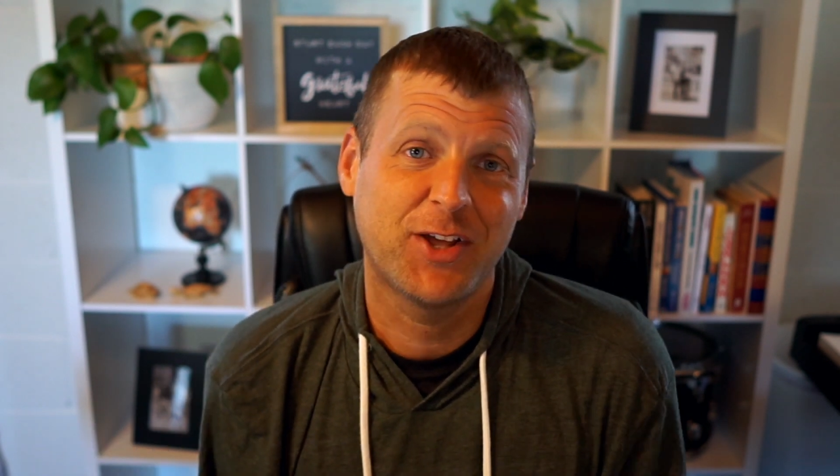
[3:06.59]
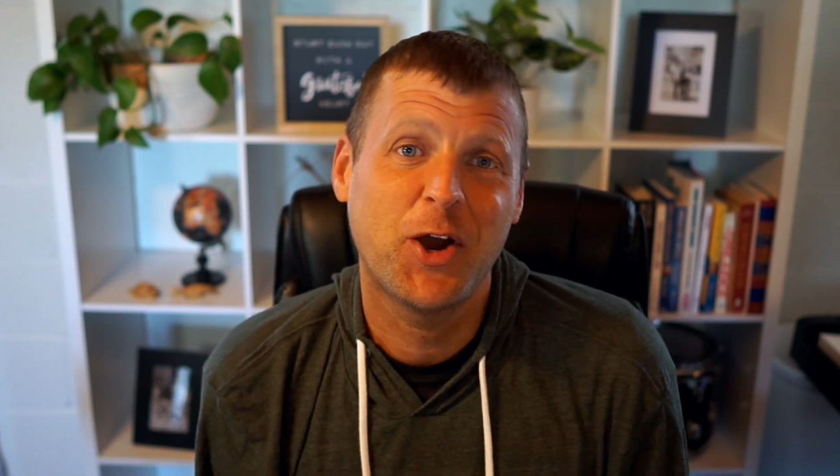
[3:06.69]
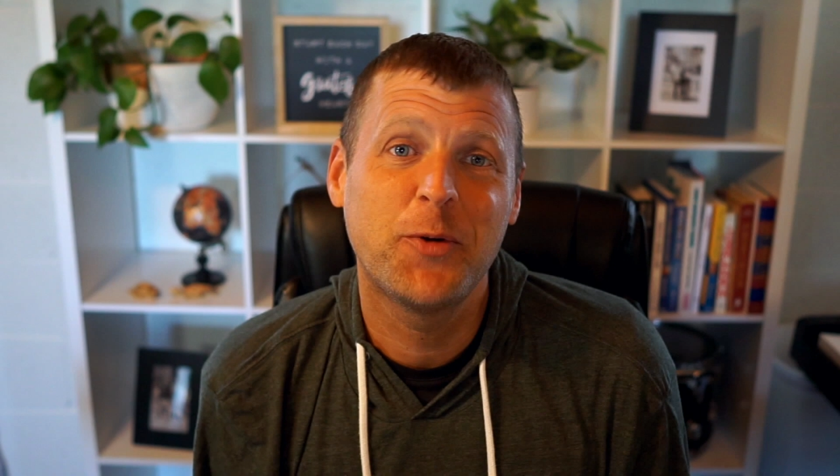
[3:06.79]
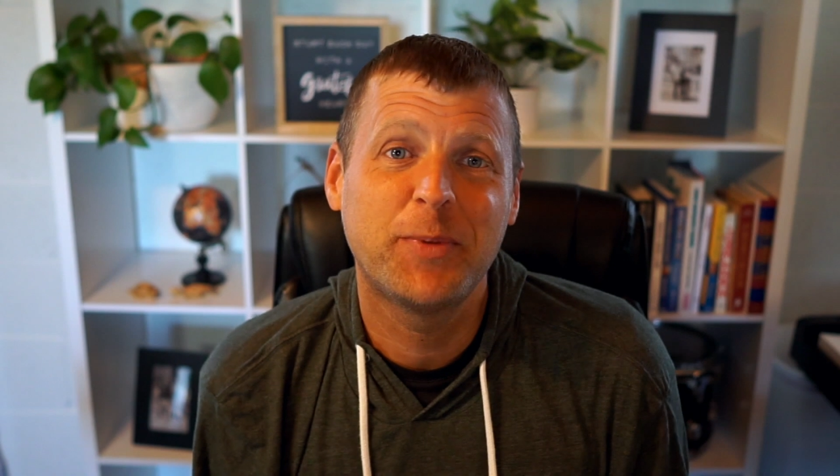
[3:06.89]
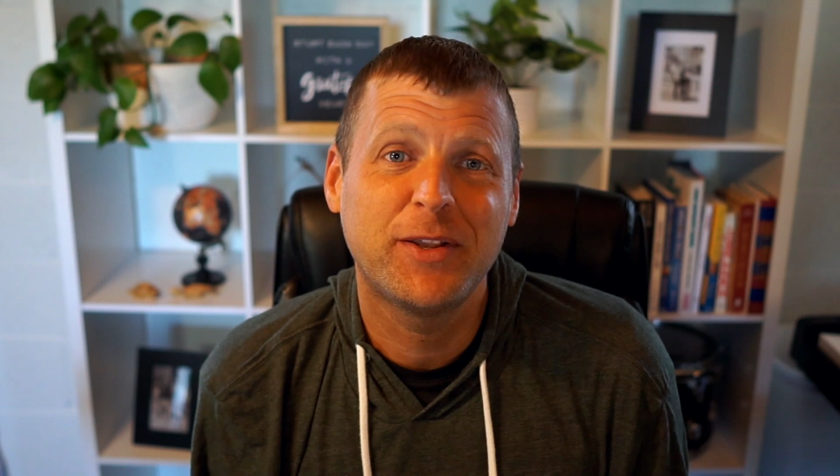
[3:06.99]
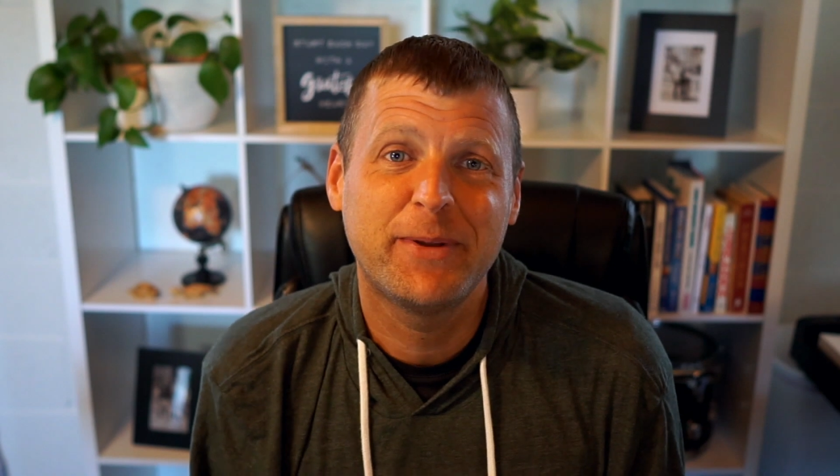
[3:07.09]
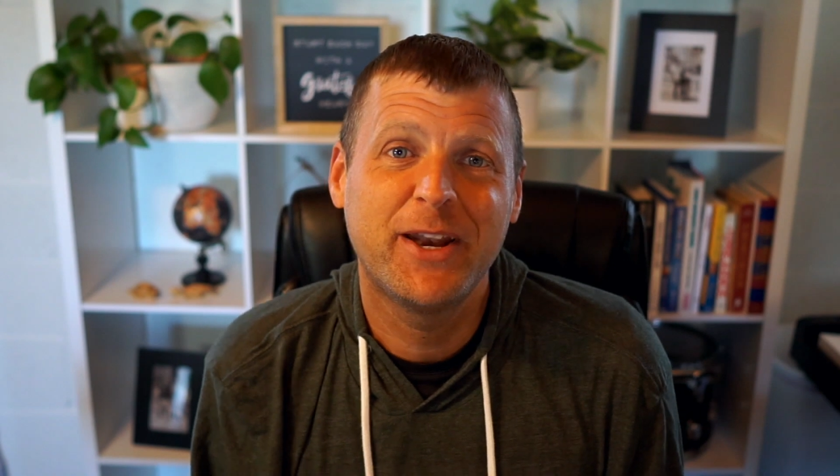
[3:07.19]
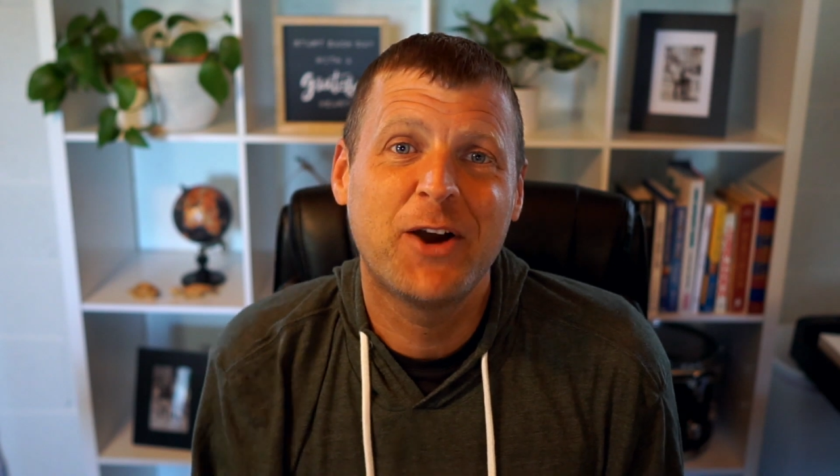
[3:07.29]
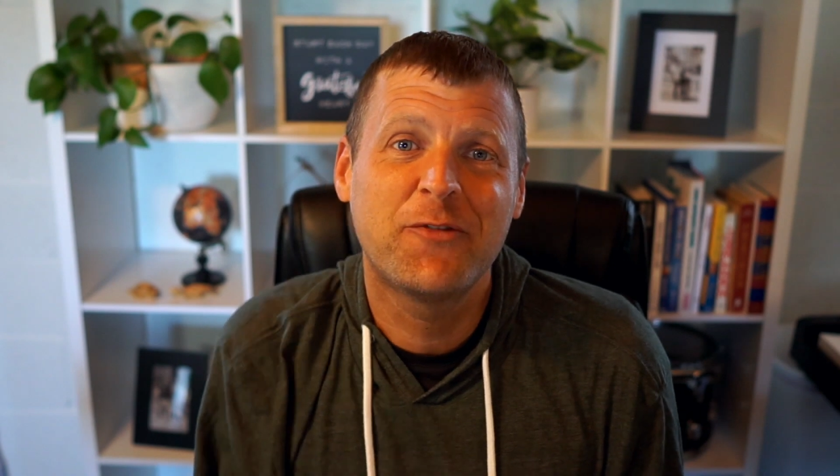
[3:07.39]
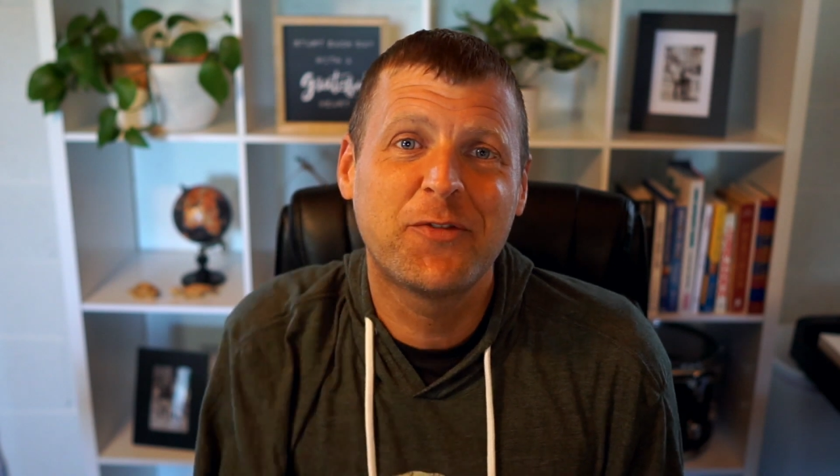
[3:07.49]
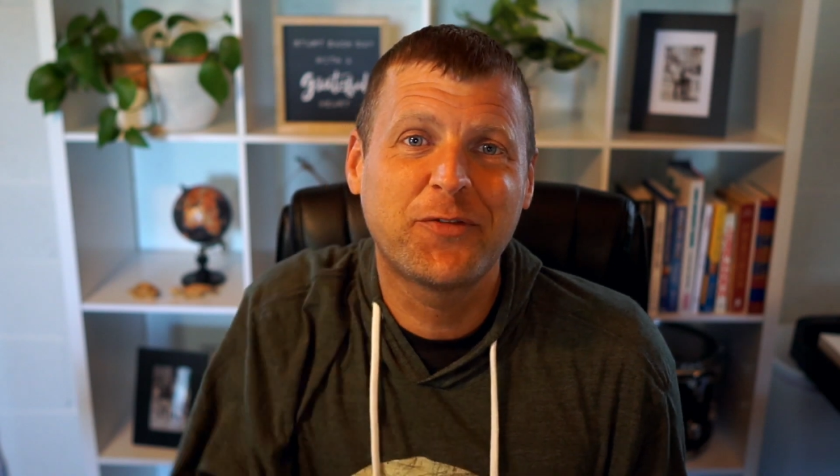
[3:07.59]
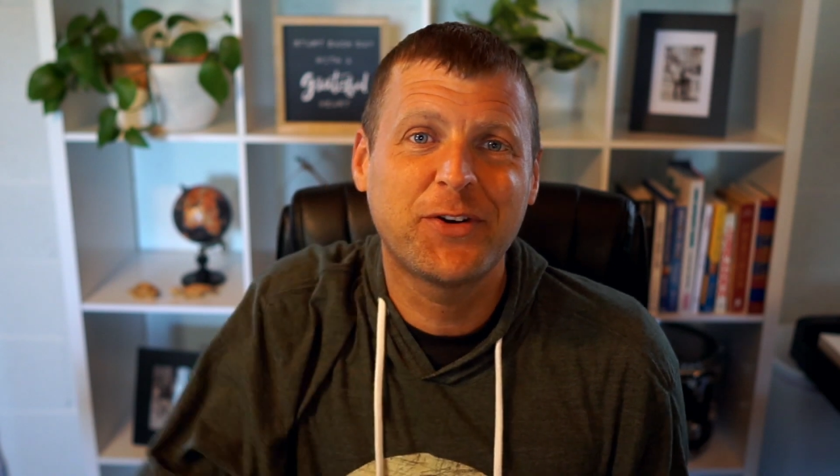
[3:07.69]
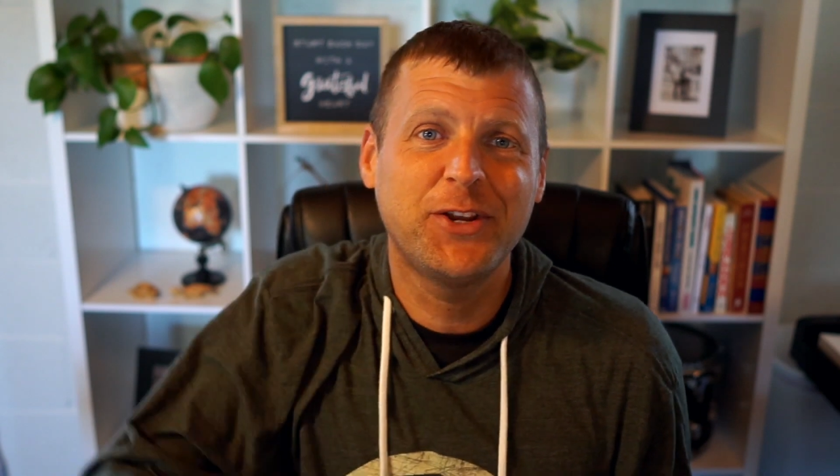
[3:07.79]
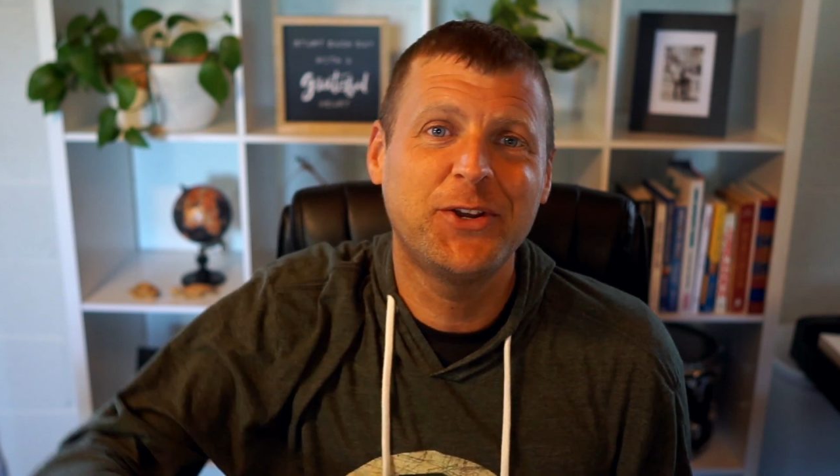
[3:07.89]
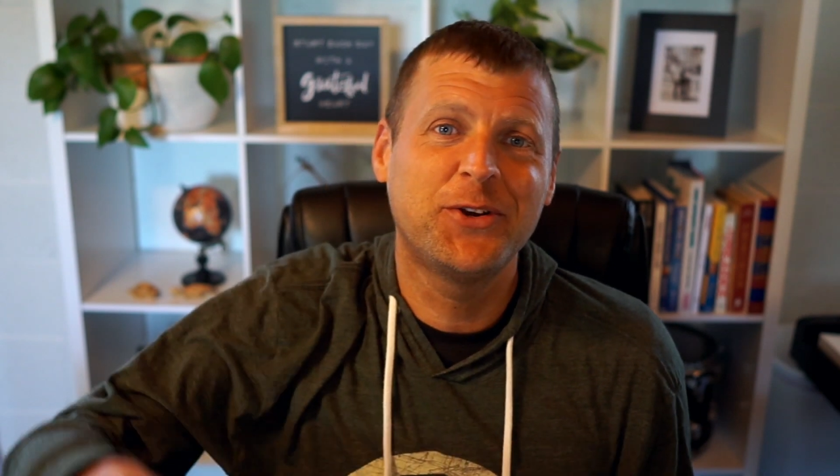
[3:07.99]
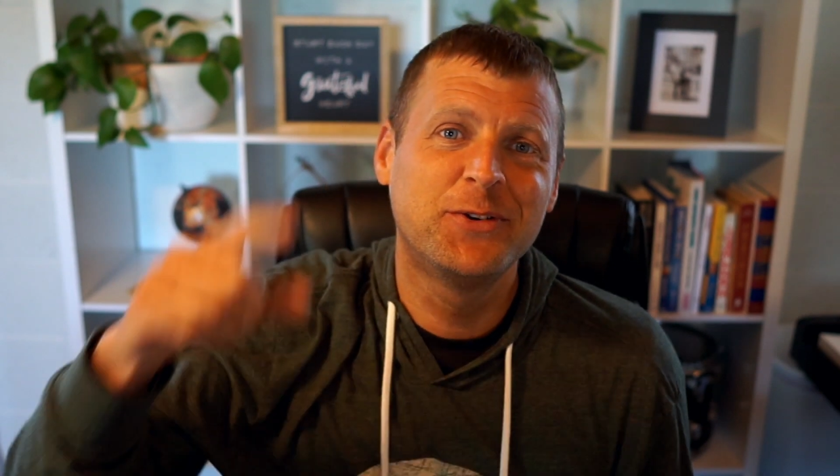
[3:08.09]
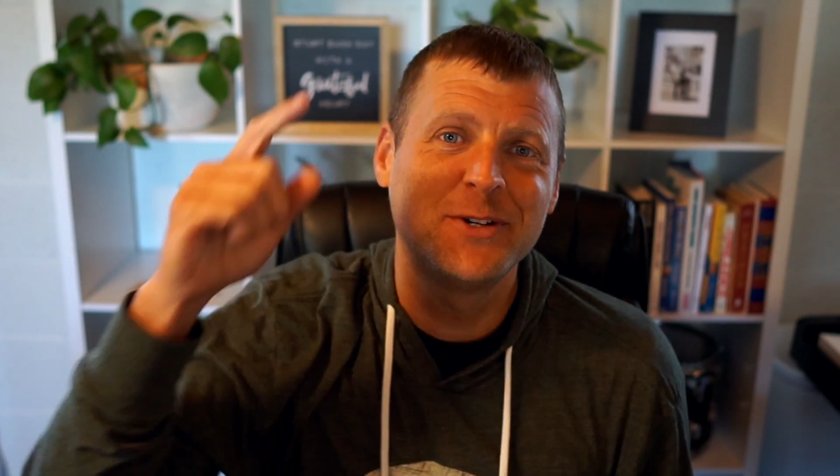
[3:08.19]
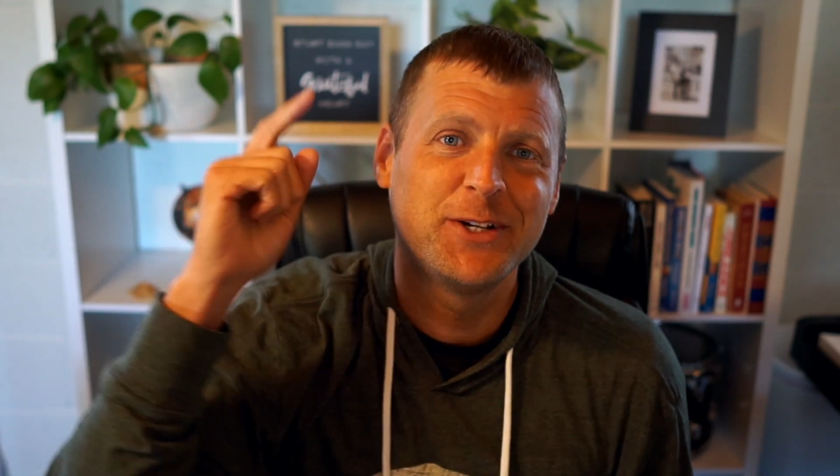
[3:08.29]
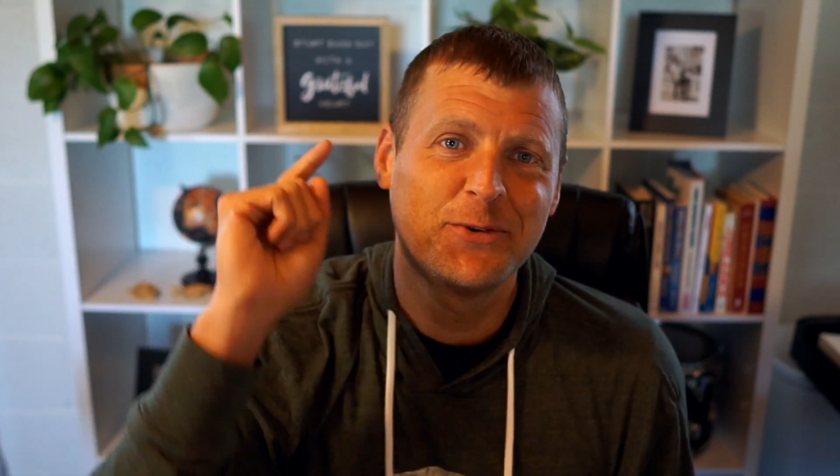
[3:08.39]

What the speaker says: I hope that's been helpful for you.